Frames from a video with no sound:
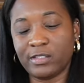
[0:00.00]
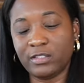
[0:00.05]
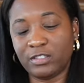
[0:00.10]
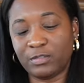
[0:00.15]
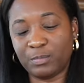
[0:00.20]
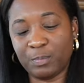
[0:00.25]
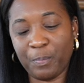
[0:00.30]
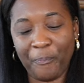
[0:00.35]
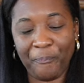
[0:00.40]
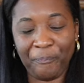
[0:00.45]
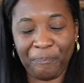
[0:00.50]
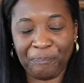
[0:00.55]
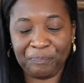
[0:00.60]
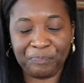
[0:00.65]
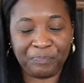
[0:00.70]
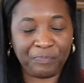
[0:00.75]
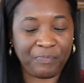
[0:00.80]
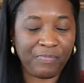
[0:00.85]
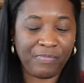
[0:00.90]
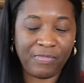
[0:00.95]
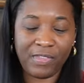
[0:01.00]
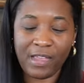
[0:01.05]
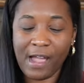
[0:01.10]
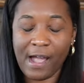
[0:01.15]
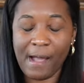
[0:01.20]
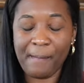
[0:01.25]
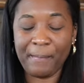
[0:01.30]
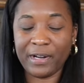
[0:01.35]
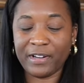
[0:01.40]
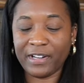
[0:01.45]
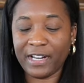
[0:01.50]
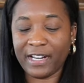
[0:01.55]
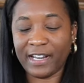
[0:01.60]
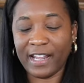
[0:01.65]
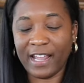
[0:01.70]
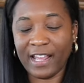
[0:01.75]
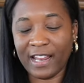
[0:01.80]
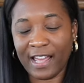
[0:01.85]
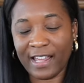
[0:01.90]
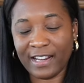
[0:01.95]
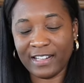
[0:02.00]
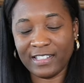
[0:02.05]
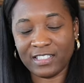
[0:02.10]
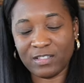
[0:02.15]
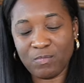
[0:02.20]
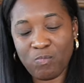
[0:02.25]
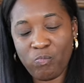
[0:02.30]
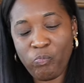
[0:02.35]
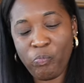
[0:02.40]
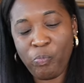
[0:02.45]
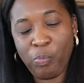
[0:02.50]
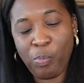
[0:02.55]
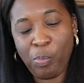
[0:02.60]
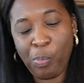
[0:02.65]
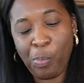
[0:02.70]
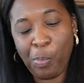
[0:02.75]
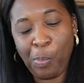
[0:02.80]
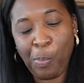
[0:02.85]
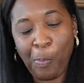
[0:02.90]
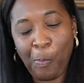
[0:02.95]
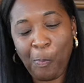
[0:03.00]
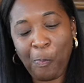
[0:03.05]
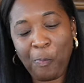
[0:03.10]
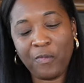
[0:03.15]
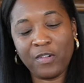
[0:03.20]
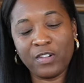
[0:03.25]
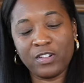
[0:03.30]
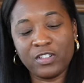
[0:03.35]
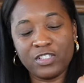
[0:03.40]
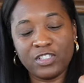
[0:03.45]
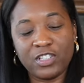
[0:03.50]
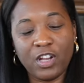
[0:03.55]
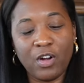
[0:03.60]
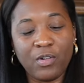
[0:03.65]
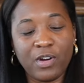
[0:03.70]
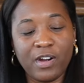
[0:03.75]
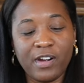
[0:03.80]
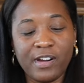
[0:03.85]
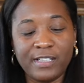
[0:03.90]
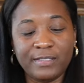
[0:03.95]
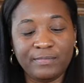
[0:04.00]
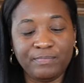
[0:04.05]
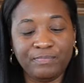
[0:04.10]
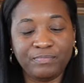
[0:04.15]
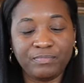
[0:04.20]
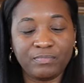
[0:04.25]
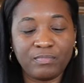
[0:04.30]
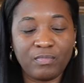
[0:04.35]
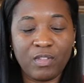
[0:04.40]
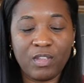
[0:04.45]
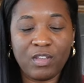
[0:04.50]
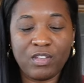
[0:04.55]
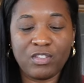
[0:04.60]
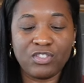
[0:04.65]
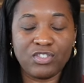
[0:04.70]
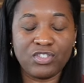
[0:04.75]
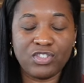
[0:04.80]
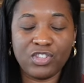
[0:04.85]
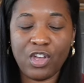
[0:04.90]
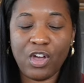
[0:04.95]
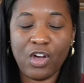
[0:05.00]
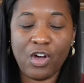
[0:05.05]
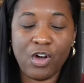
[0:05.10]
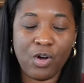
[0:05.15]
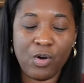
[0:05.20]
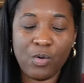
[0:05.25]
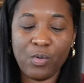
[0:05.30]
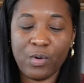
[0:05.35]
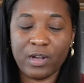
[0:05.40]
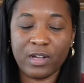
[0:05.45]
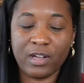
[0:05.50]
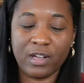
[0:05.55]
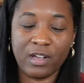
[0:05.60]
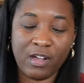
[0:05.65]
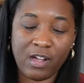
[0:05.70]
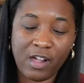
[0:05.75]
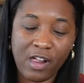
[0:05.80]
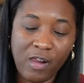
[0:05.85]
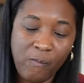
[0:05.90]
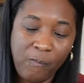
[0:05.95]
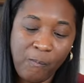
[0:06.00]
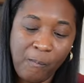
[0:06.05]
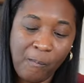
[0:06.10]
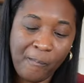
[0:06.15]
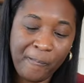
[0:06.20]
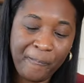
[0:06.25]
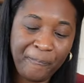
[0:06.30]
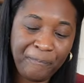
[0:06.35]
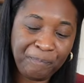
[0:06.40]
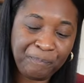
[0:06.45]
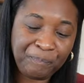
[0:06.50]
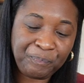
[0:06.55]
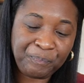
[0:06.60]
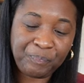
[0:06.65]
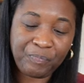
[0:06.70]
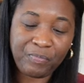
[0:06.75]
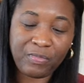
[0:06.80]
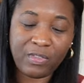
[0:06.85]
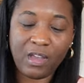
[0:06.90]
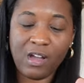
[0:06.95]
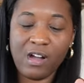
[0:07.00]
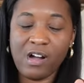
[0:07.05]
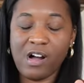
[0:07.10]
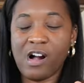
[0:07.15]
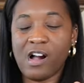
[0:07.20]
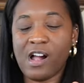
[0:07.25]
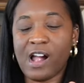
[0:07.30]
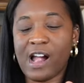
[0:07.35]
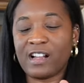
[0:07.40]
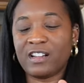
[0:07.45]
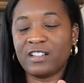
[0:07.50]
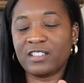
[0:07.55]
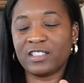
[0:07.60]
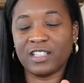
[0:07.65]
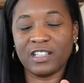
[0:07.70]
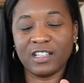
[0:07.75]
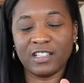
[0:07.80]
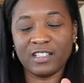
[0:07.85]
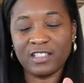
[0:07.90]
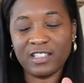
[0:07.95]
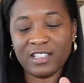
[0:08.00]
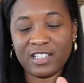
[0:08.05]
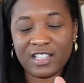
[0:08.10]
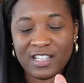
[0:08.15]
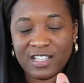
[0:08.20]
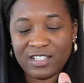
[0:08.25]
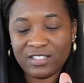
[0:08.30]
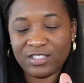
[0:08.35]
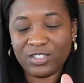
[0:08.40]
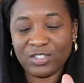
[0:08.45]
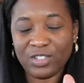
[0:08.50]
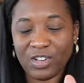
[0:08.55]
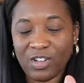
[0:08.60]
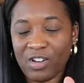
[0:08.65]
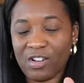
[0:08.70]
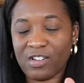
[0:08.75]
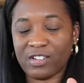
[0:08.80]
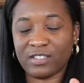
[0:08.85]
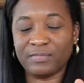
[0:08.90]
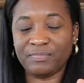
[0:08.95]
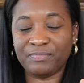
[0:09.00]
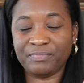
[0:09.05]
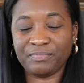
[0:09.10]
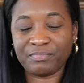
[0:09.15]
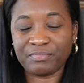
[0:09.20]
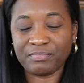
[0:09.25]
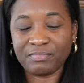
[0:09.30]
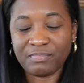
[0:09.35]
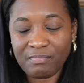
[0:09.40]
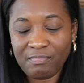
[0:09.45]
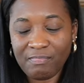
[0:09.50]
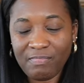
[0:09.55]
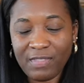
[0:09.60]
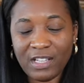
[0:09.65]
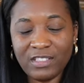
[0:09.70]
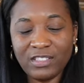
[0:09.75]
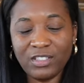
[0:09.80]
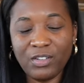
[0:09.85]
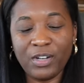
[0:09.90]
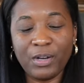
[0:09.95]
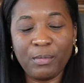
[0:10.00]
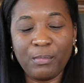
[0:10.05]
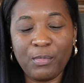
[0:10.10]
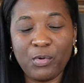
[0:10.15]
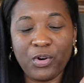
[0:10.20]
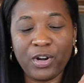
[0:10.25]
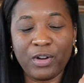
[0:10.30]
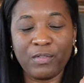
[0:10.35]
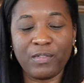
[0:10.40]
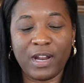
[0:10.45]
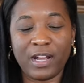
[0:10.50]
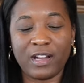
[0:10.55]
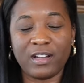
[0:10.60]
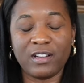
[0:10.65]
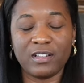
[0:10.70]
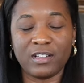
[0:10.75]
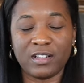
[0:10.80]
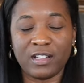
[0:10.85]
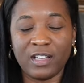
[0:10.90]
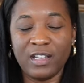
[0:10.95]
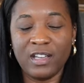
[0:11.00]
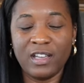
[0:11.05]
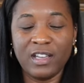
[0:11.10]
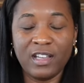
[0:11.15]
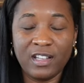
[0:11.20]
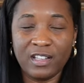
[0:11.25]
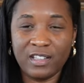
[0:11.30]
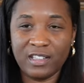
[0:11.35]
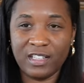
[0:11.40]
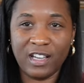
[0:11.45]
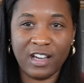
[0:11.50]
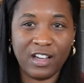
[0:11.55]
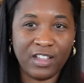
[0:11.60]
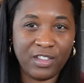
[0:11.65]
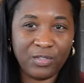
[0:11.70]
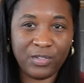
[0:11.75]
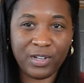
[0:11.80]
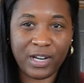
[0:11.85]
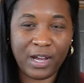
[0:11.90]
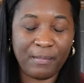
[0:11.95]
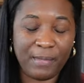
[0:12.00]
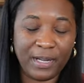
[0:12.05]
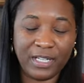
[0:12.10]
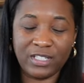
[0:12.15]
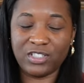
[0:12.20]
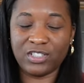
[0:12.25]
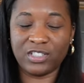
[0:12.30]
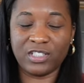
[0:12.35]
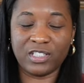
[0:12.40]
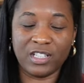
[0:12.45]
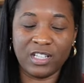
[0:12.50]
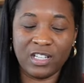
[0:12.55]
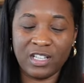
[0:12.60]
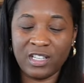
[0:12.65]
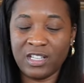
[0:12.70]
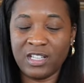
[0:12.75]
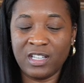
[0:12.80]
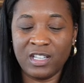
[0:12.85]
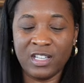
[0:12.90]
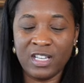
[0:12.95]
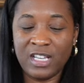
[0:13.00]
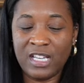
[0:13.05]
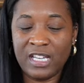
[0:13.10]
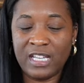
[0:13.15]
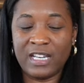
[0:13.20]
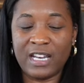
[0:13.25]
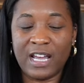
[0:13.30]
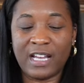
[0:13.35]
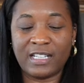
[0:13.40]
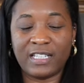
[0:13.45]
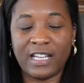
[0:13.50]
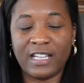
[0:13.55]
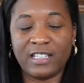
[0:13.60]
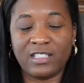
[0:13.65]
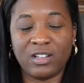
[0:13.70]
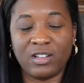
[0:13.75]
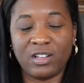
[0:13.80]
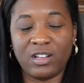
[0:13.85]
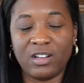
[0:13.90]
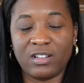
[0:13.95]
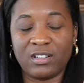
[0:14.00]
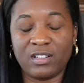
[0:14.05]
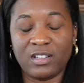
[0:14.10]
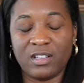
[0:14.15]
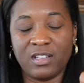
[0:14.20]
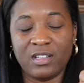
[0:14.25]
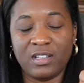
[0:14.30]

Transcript: Ooh, I marinate the hell out of this. So good. So good oh, I cooked it a little too long. So in the morning when I cook the other one, I'll make sure to not take so long.